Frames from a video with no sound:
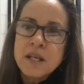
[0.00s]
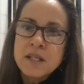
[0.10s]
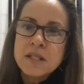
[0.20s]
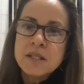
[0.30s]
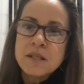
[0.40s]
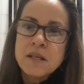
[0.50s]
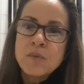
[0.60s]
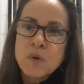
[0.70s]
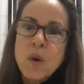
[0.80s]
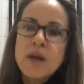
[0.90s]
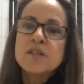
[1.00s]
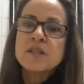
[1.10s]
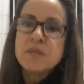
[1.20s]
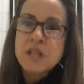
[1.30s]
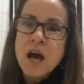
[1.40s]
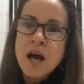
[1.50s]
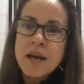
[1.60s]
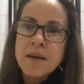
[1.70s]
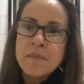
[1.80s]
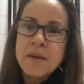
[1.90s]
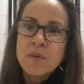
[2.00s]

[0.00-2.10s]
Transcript: It requires some time.